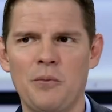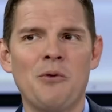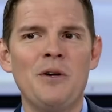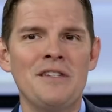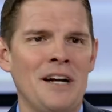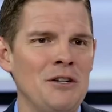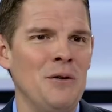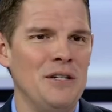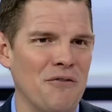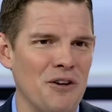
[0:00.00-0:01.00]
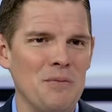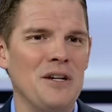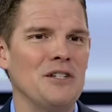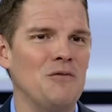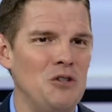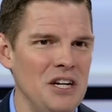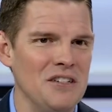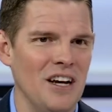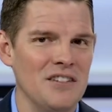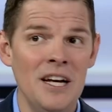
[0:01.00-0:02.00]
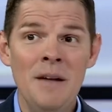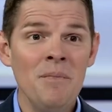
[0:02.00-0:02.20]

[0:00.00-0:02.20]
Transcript: Well, the reason I do it different is because of Jesus.